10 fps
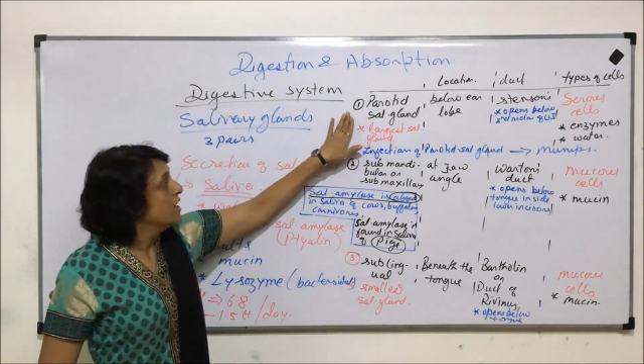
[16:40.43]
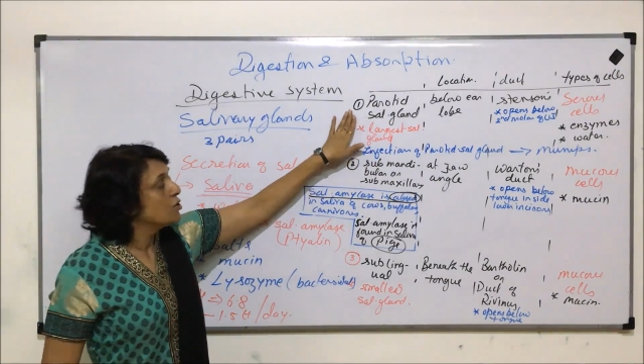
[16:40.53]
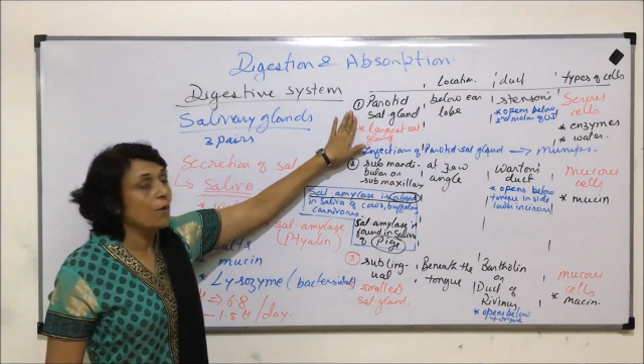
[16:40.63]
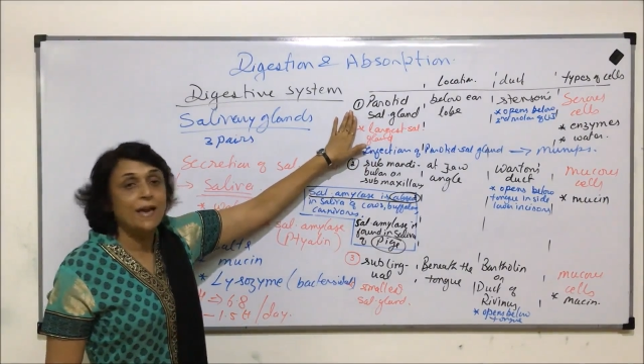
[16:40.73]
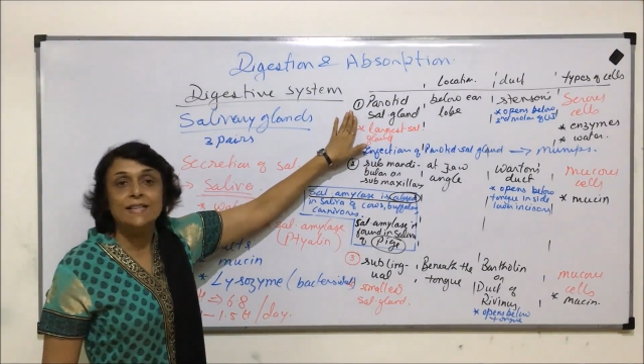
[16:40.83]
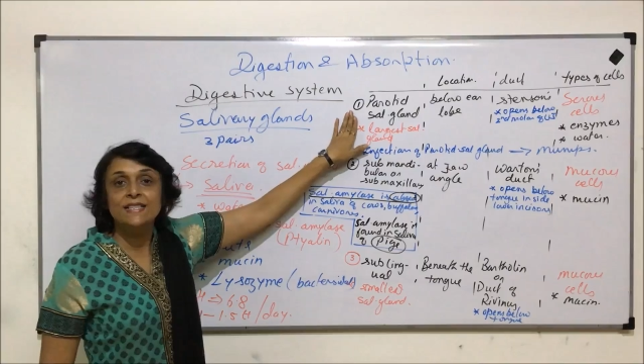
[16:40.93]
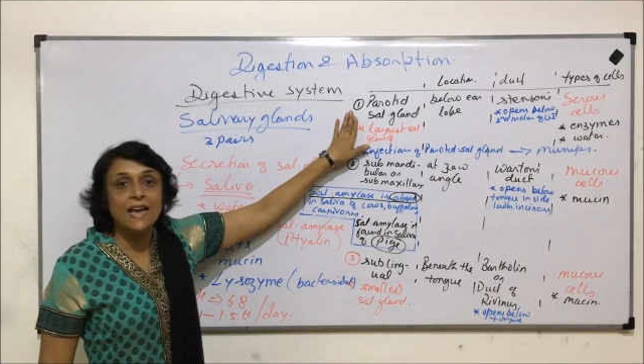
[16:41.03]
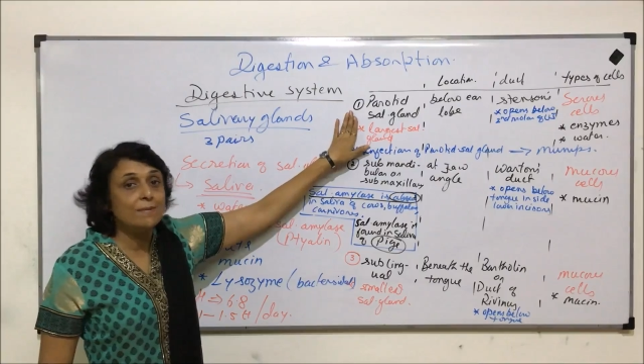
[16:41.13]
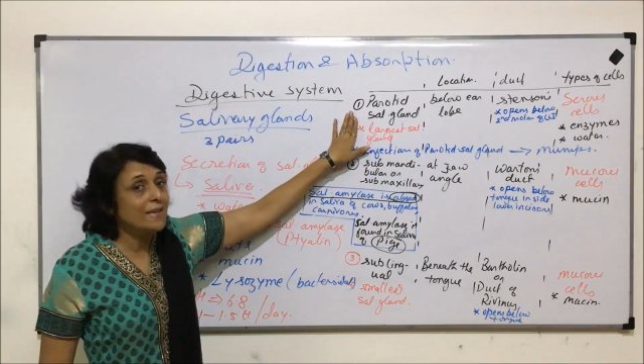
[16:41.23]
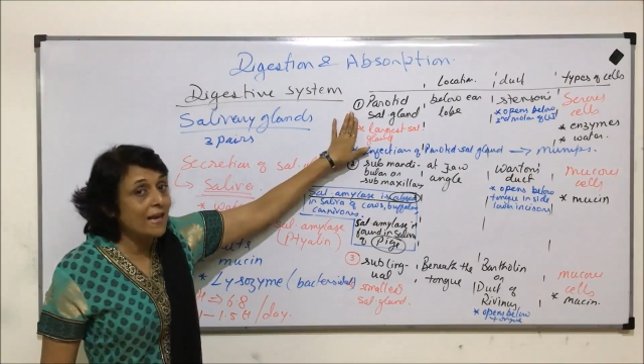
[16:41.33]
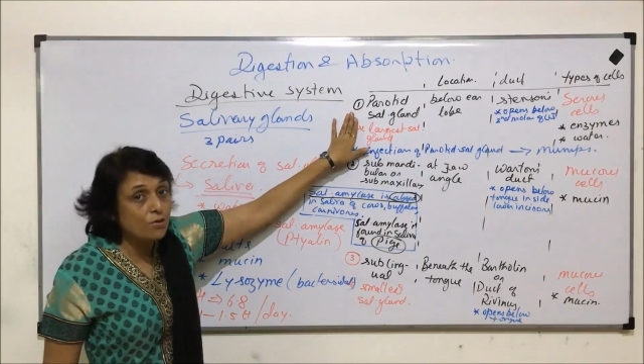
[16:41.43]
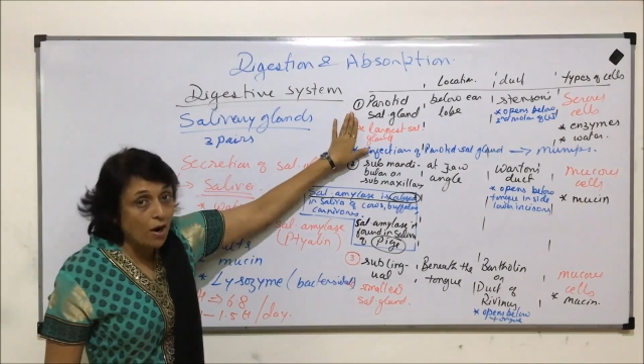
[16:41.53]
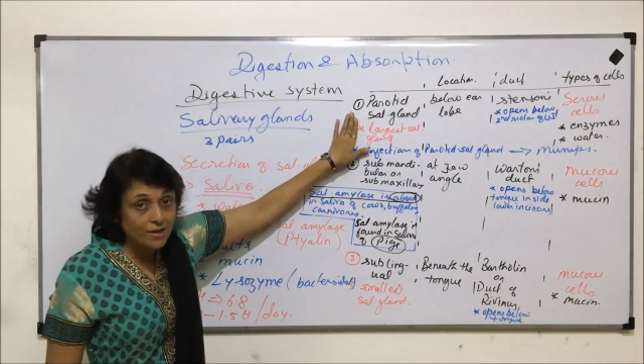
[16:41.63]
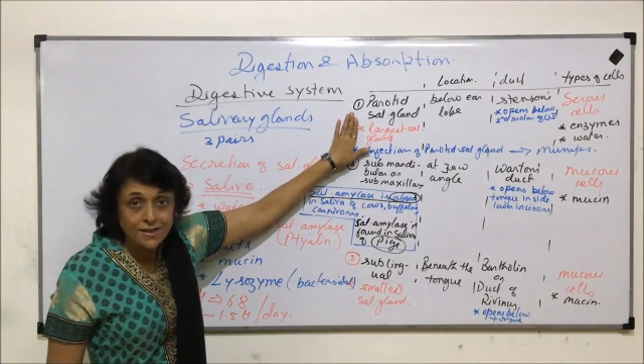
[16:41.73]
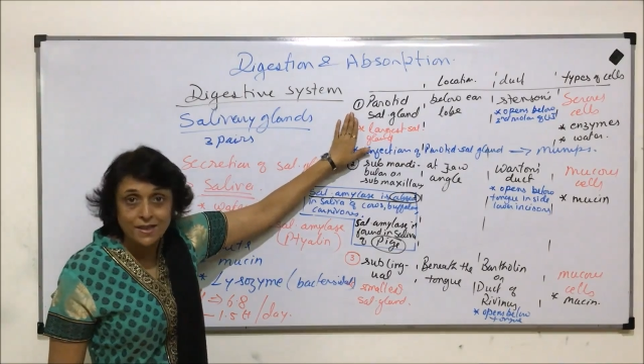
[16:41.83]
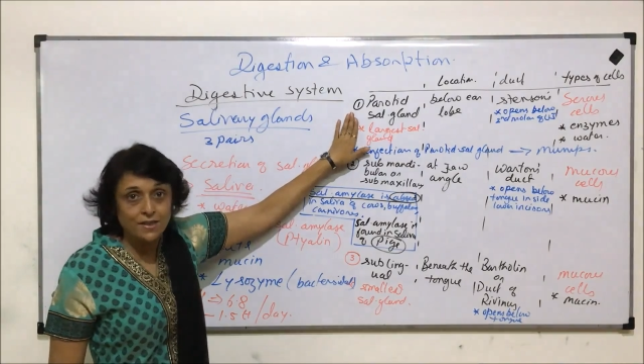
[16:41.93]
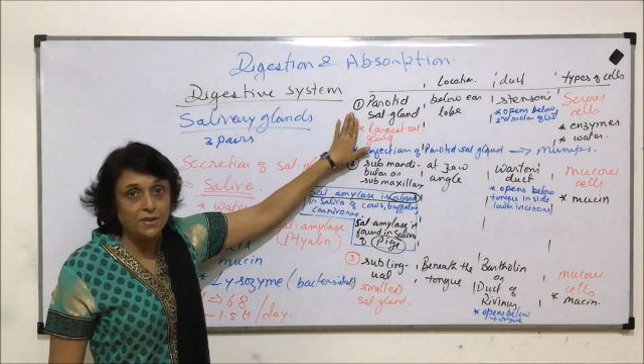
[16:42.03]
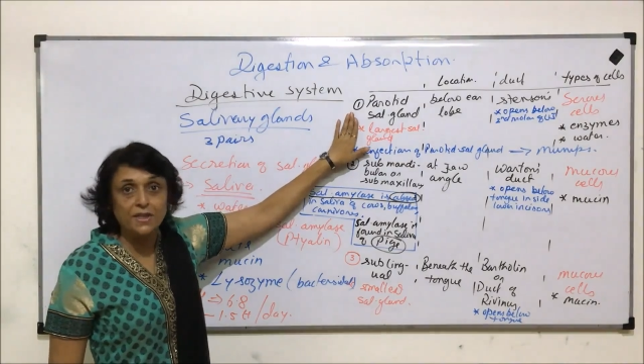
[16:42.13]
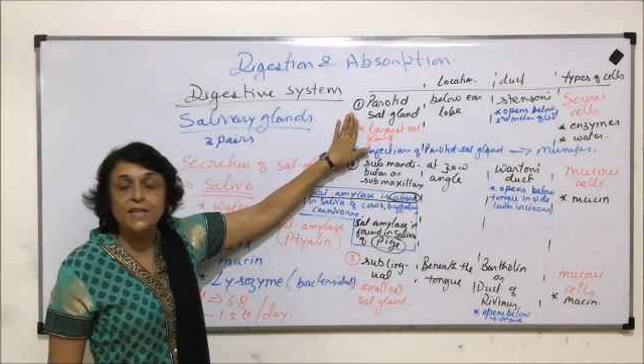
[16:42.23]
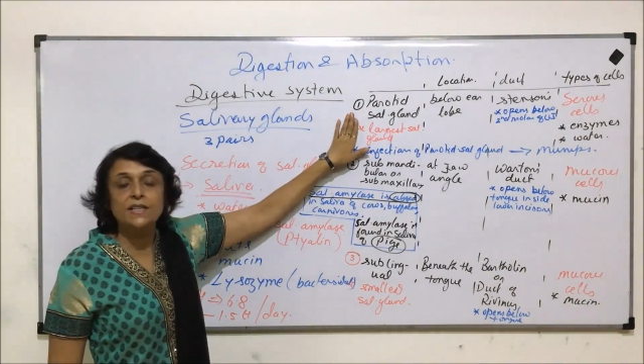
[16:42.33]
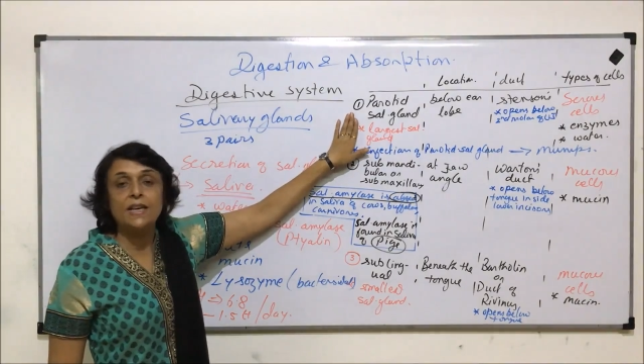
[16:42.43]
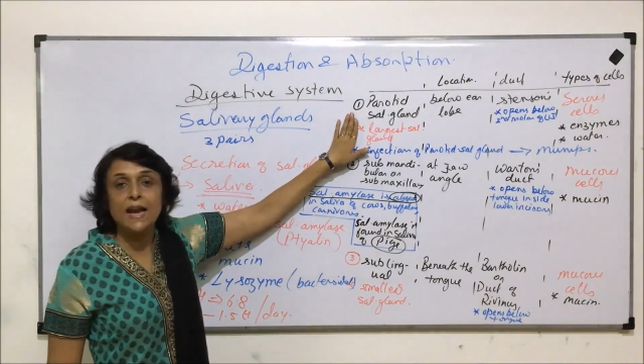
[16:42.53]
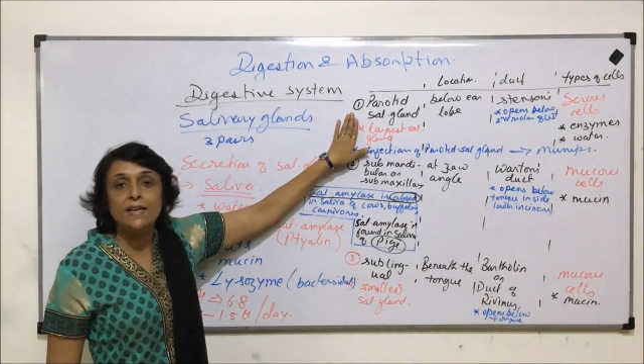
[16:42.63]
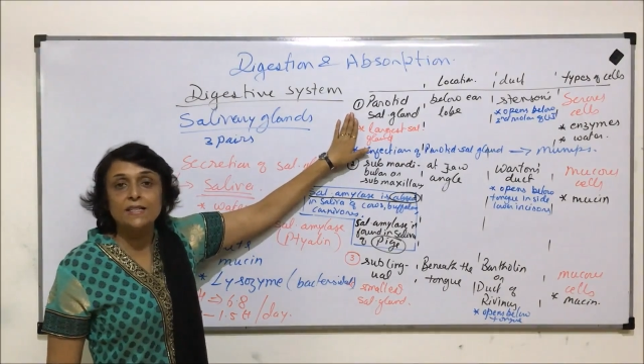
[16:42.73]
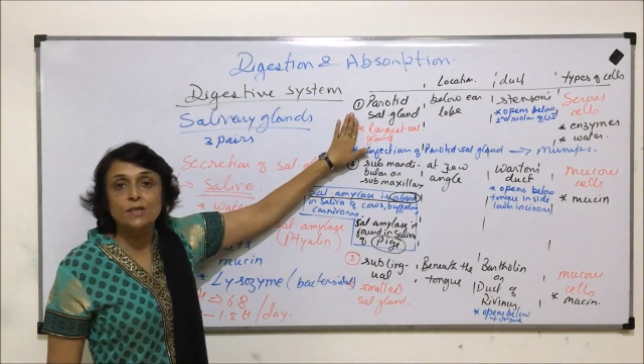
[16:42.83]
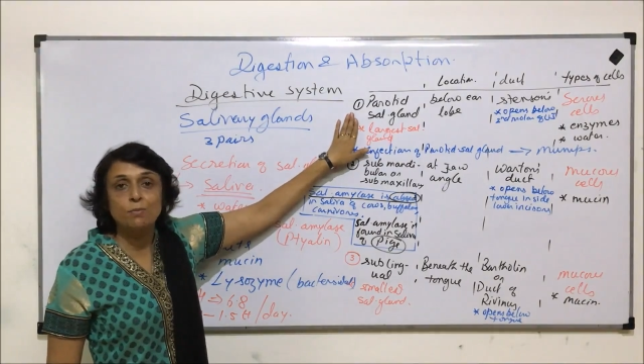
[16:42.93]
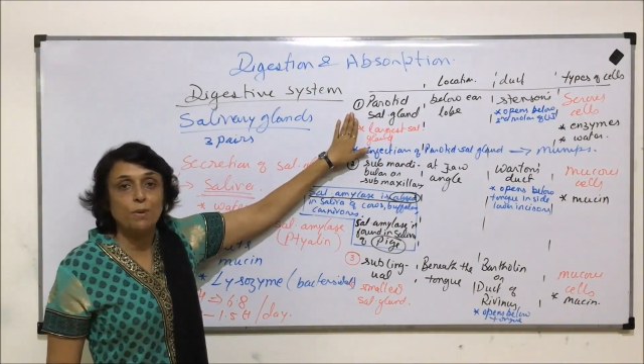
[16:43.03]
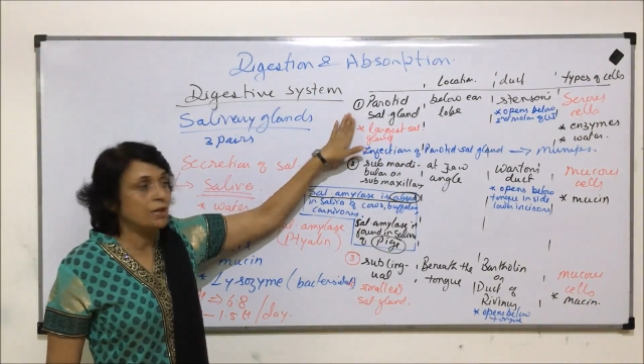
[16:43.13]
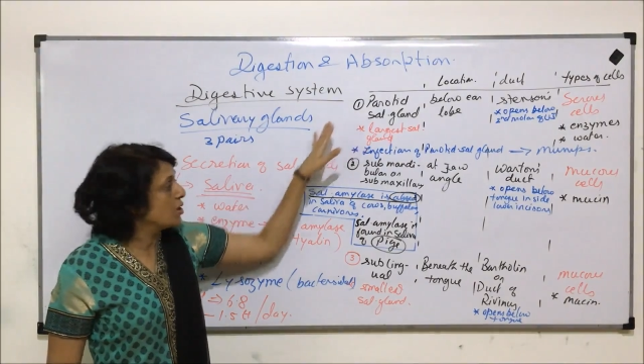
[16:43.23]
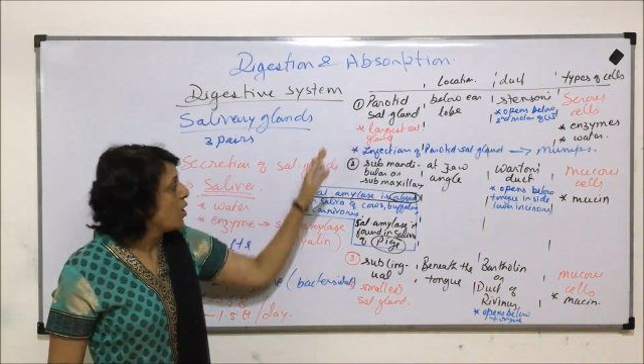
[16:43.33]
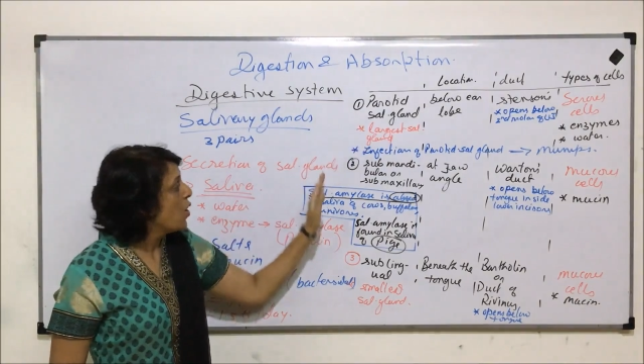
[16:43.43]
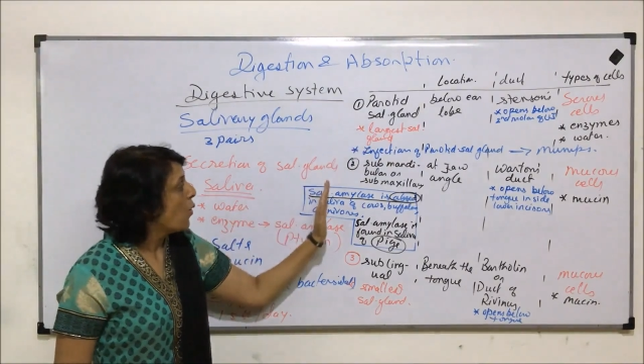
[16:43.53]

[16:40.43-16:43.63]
So enzymes are not secreted in anticipation.